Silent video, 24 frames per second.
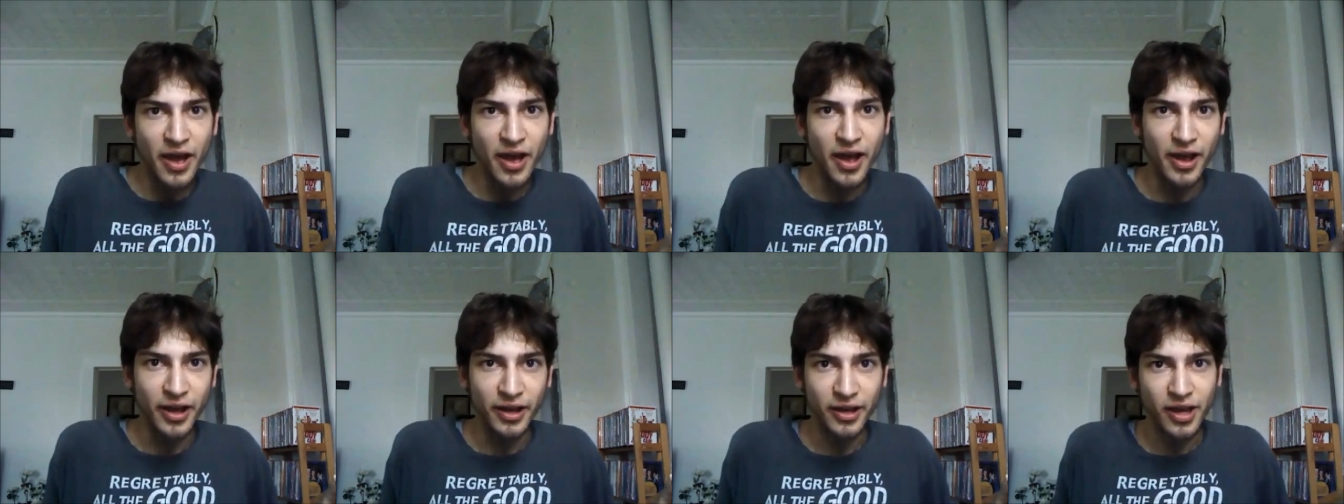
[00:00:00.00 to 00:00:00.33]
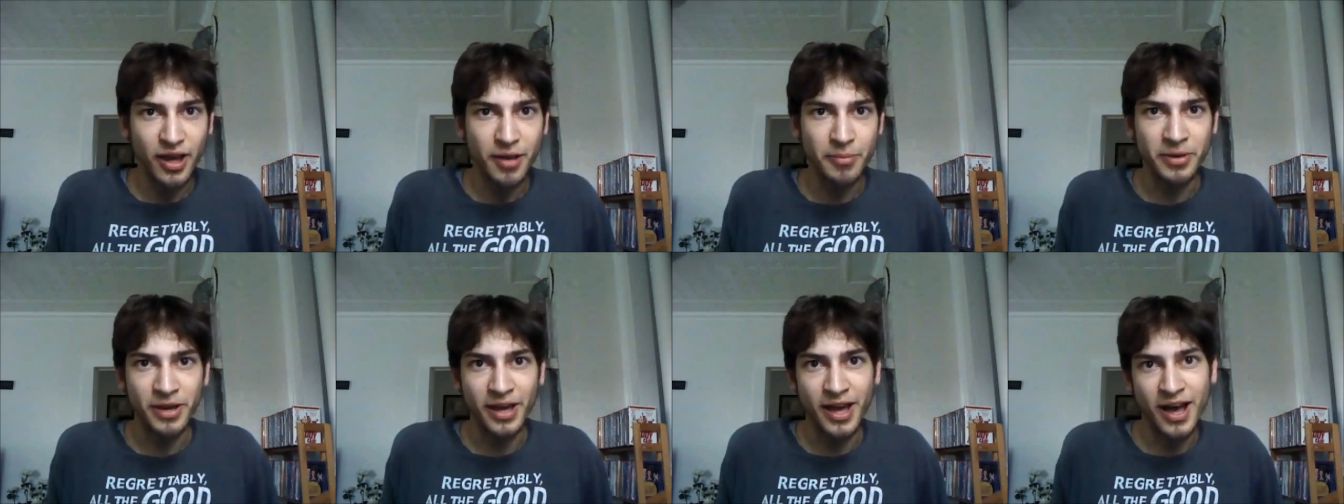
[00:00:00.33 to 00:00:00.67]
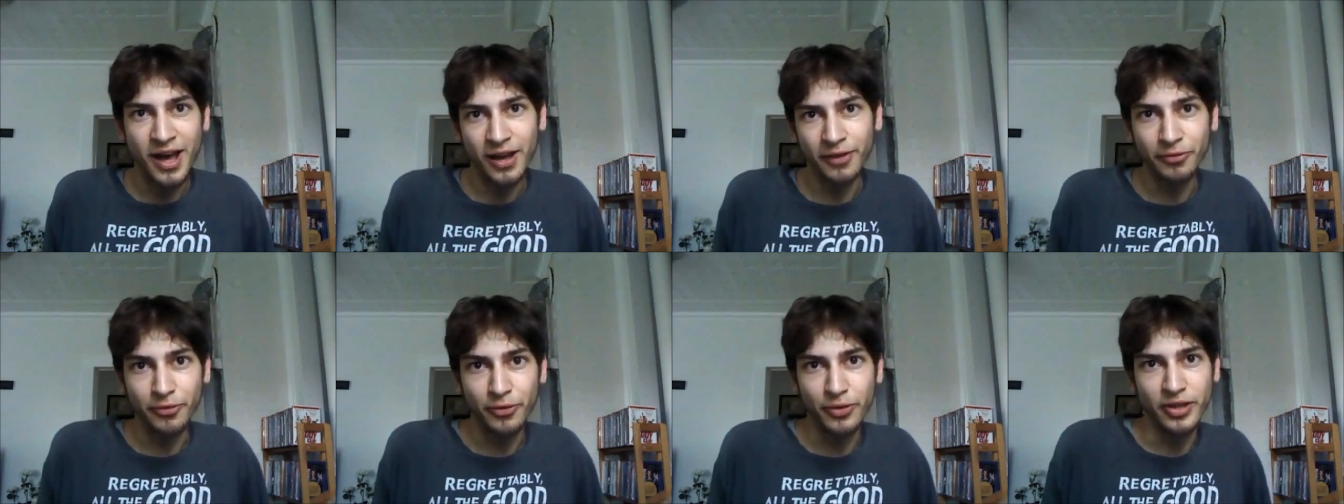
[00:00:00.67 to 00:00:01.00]
uh, coming
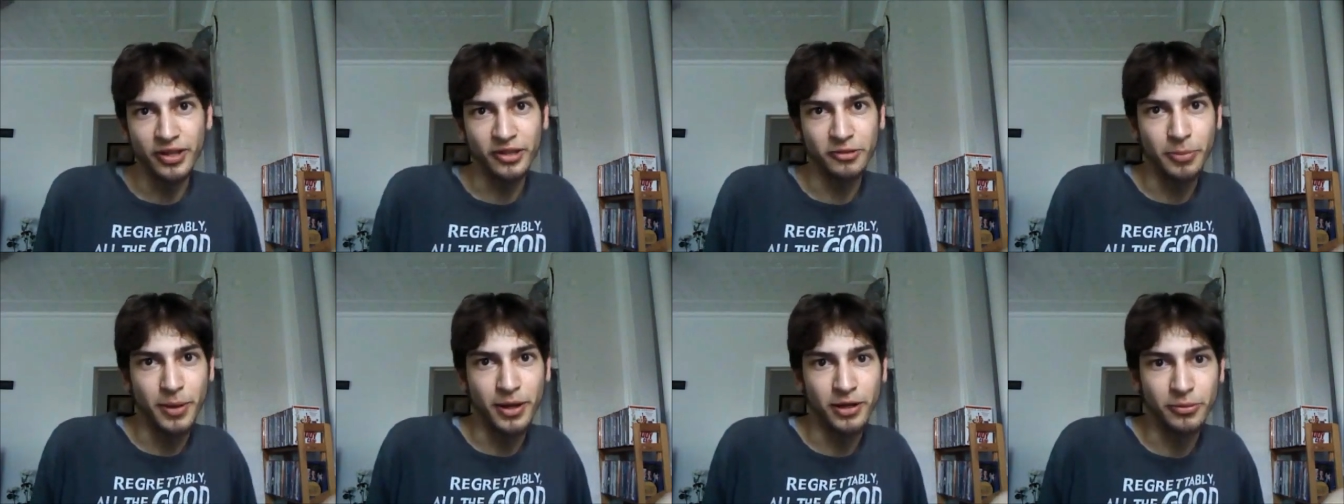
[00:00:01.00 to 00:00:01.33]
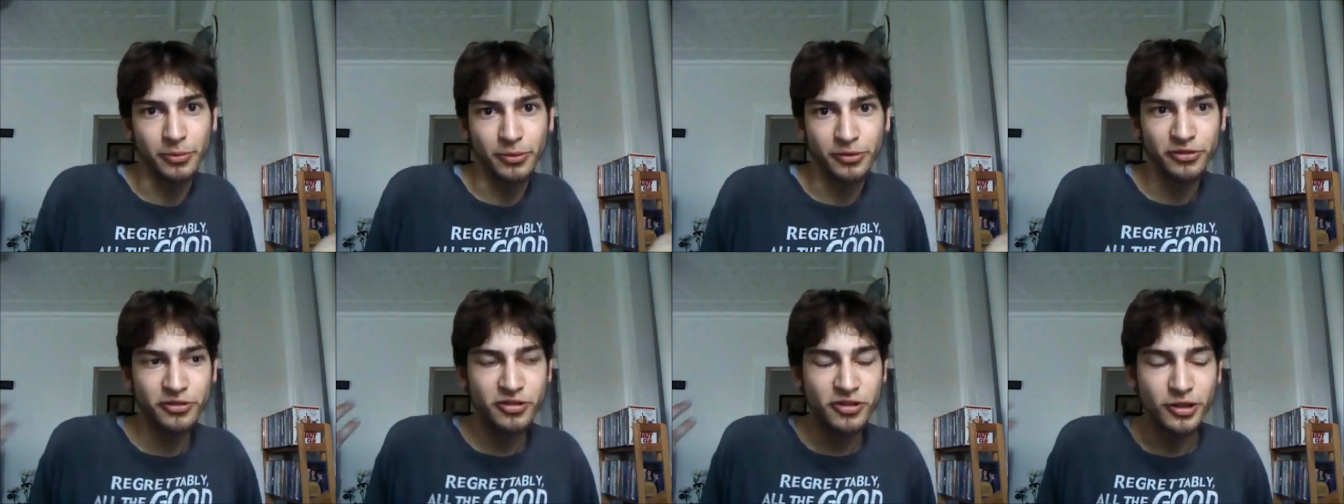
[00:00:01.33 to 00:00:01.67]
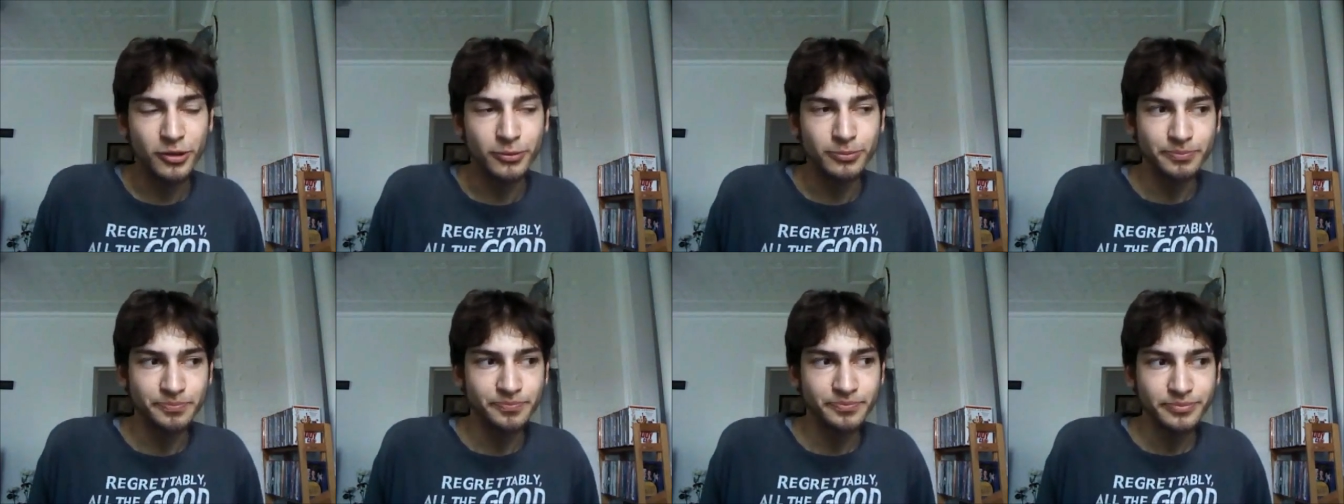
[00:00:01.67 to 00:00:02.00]
on for The Expendables
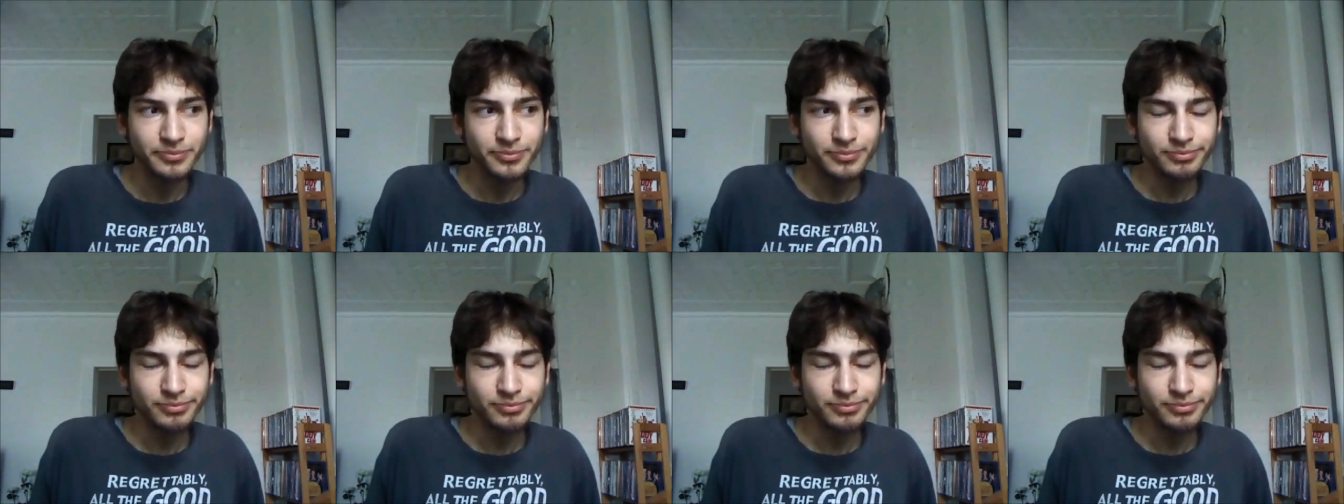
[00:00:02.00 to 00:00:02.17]
2.